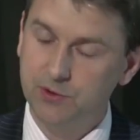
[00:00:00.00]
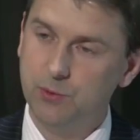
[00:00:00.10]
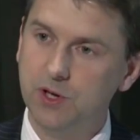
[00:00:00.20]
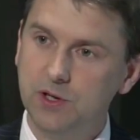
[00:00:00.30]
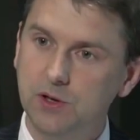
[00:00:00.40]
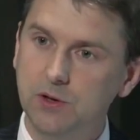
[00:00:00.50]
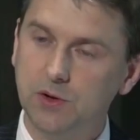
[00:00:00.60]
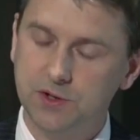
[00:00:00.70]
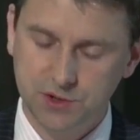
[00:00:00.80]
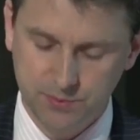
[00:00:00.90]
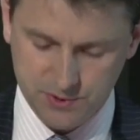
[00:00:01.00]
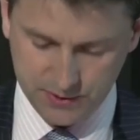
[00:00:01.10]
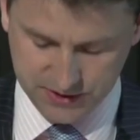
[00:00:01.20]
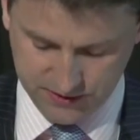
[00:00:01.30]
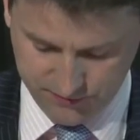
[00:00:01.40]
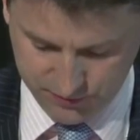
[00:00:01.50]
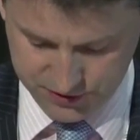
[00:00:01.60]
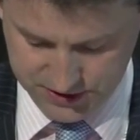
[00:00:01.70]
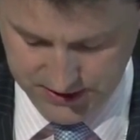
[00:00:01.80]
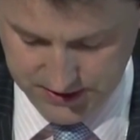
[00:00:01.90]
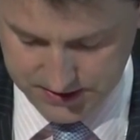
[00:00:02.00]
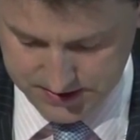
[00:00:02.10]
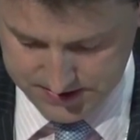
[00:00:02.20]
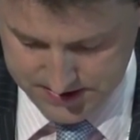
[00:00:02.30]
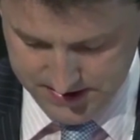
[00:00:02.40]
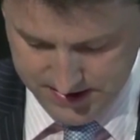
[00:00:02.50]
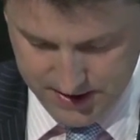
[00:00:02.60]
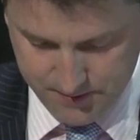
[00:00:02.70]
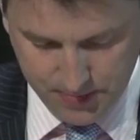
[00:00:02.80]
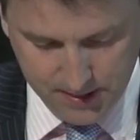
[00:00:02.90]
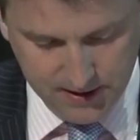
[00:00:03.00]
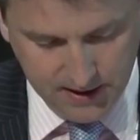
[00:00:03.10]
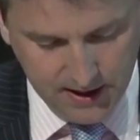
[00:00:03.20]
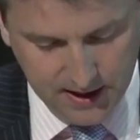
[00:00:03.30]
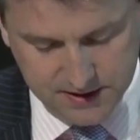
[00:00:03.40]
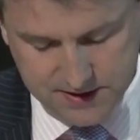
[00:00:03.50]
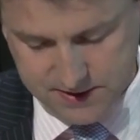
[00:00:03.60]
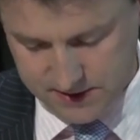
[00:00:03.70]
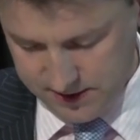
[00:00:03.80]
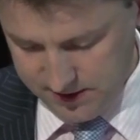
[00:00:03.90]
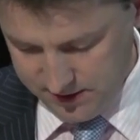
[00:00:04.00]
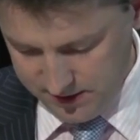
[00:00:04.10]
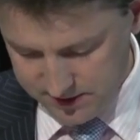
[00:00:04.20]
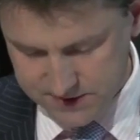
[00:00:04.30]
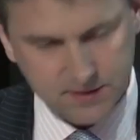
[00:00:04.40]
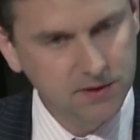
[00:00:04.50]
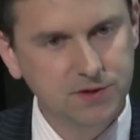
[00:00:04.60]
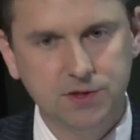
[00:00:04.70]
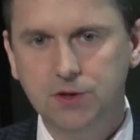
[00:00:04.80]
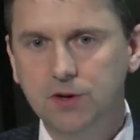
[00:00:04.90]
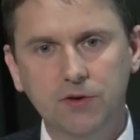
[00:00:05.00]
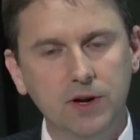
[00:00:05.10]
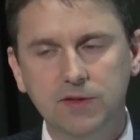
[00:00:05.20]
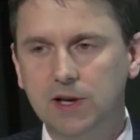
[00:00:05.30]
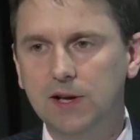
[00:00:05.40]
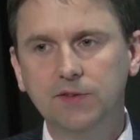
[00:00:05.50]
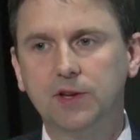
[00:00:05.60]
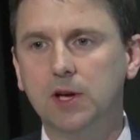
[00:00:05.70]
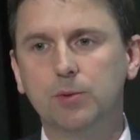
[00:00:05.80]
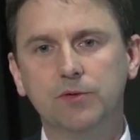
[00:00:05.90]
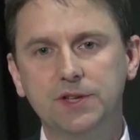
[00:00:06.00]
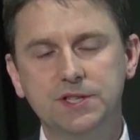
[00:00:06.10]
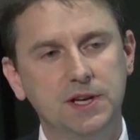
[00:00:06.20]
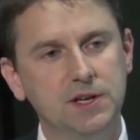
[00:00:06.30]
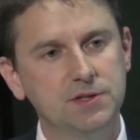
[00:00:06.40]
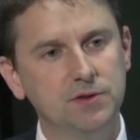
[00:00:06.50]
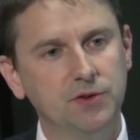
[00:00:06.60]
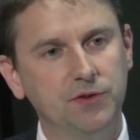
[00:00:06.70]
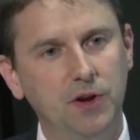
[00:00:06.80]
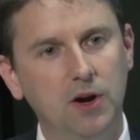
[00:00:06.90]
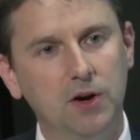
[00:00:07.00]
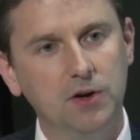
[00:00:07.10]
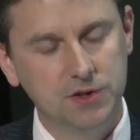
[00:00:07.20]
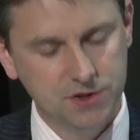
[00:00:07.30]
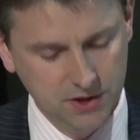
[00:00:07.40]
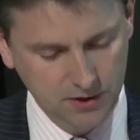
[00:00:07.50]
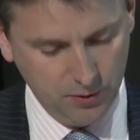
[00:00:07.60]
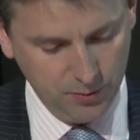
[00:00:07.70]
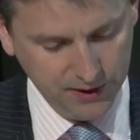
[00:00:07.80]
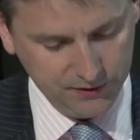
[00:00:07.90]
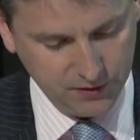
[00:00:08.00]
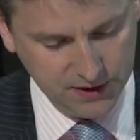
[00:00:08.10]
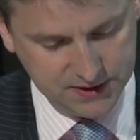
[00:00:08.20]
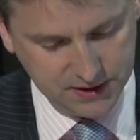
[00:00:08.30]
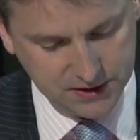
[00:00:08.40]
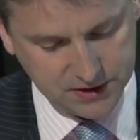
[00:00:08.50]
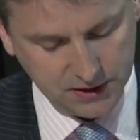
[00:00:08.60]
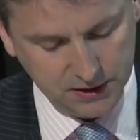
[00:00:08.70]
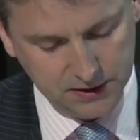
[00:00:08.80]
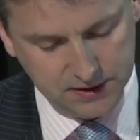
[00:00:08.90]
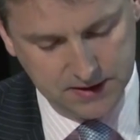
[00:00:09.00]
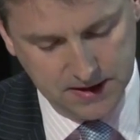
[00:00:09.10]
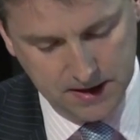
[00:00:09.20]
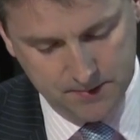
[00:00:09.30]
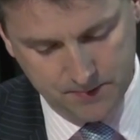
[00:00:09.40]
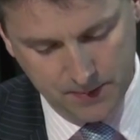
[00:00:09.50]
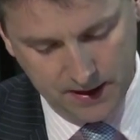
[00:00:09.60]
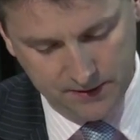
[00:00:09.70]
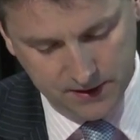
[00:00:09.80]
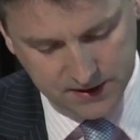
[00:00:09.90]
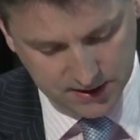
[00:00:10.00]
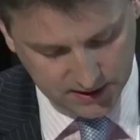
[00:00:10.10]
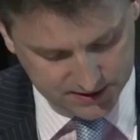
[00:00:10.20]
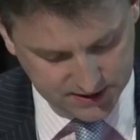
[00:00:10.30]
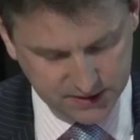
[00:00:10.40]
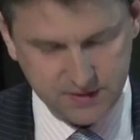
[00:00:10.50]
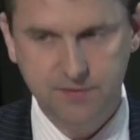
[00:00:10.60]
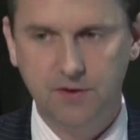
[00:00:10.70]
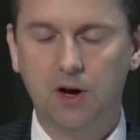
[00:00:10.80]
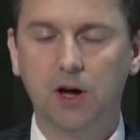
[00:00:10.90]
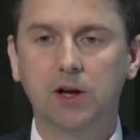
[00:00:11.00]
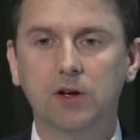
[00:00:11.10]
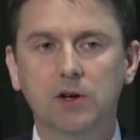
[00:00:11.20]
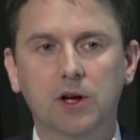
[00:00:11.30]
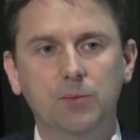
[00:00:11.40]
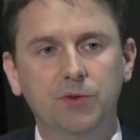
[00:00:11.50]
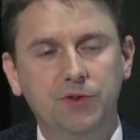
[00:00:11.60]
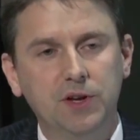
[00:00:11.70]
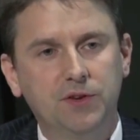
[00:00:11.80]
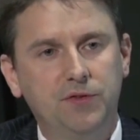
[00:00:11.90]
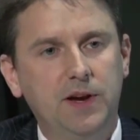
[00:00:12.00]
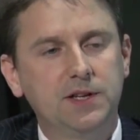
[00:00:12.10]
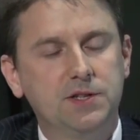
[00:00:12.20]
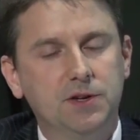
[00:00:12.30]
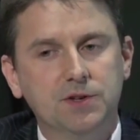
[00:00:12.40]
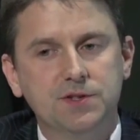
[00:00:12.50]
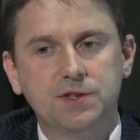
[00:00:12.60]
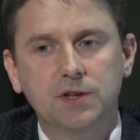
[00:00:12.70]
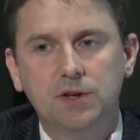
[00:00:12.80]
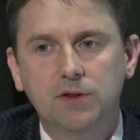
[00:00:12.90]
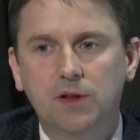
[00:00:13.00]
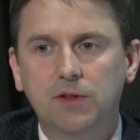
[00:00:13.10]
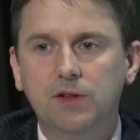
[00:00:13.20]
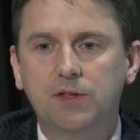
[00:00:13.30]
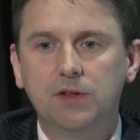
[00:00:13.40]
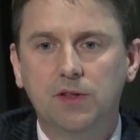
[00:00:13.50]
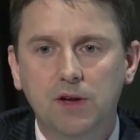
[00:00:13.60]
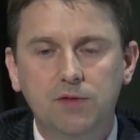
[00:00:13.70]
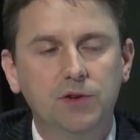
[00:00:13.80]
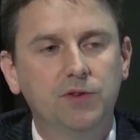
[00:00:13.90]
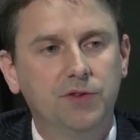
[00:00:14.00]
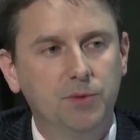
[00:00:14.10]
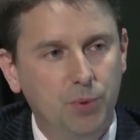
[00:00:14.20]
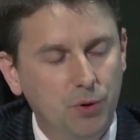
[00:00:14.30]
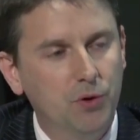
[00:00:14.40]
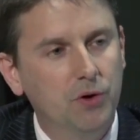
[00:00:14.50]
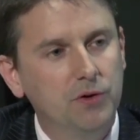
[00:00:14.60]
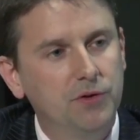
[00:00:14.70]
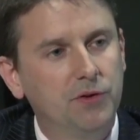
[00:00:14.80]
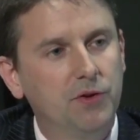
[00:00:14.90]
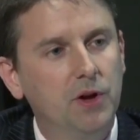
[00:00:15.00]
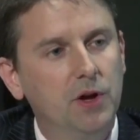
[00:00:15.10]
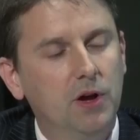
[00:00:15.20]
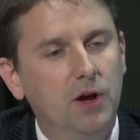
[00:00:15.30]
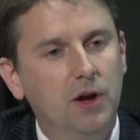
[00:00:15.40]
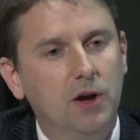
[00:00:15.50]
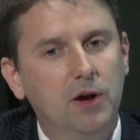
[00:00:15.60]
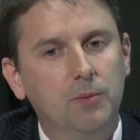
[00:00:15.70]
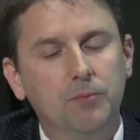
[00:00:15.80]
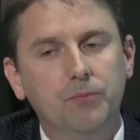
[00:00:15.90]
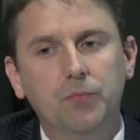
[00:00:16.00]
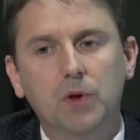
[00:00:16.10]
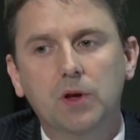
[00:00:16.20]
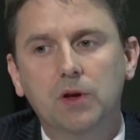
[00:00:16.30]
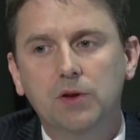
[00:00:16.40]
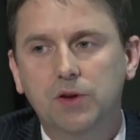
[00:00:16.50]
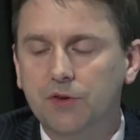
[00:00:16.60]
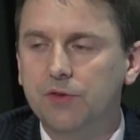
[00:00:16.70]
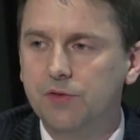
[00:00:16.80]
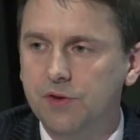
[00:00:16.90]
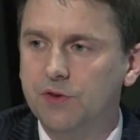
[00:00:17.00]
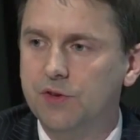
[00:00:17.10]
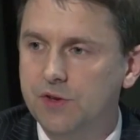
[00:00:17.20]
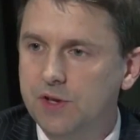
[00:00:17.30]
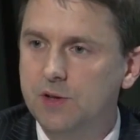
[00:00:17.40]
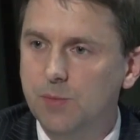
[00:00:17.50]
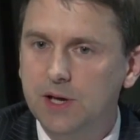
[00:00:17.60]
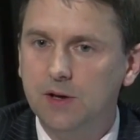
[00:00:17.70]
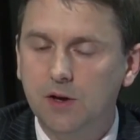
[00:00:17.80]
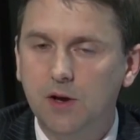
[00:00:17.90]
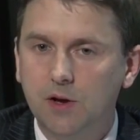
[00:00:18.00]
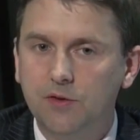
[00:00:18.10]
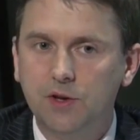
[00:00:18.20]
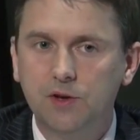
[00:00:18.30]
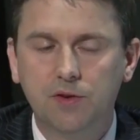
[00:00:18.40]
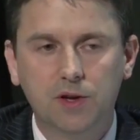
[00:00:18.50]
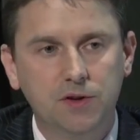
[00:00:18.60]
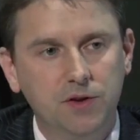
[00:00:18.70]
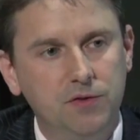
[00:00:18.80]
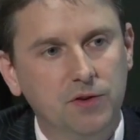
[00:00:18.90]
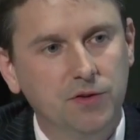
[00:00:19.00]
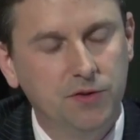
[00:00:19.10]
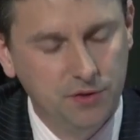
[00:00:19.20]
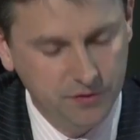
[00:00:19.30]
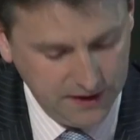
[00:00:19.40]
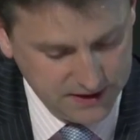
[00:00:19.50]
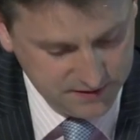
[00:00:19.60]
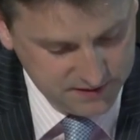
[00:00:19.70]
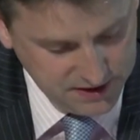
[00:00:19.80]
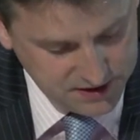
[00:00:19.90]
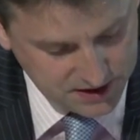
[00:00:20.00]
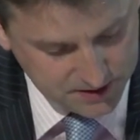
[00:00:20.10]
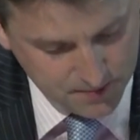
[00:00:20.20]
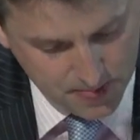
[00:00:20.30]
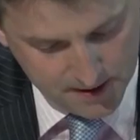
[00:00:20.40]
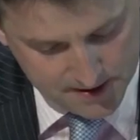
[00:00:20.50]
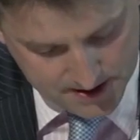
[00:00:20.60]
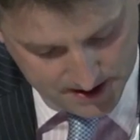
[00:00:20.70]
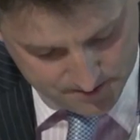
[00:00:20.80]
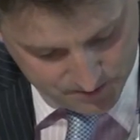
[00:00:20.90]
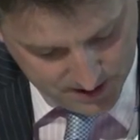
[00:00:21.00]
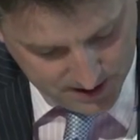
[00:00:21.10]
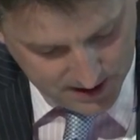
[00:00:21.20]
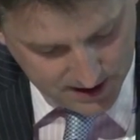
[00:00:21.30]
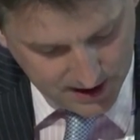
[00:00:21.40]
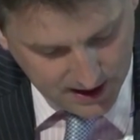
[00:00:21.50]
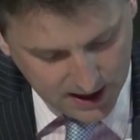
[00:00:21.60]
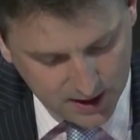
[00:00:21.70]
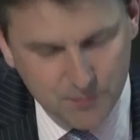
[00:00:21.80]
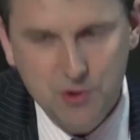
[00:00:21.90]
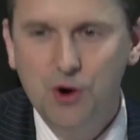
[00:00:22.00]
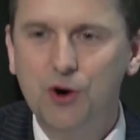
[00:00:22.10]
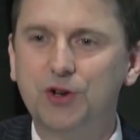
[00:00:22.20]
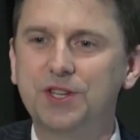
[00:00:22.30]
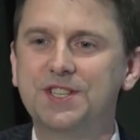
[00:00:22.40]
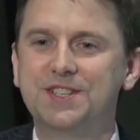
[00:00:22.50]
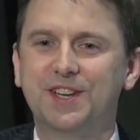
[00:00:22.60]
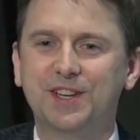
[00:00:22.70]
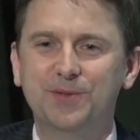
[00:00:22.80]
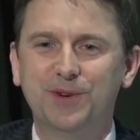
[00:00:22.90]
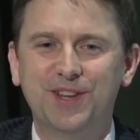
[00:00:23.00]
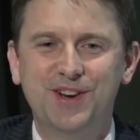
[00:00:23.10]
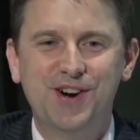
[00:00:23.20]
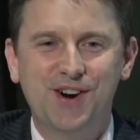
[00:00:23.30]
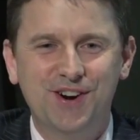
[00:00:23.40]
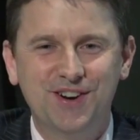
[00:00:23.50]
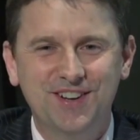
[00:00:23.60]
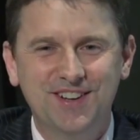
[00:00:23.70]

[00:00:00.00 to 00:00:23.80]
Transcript: It's quite new, October 2014. And it's a tour around the landscape of educational research, what makes great teaching. And they identify 6 factors that they think the evidence supports does indeed make a significant difference to effective teaching. And I'm not going to tell you what they are,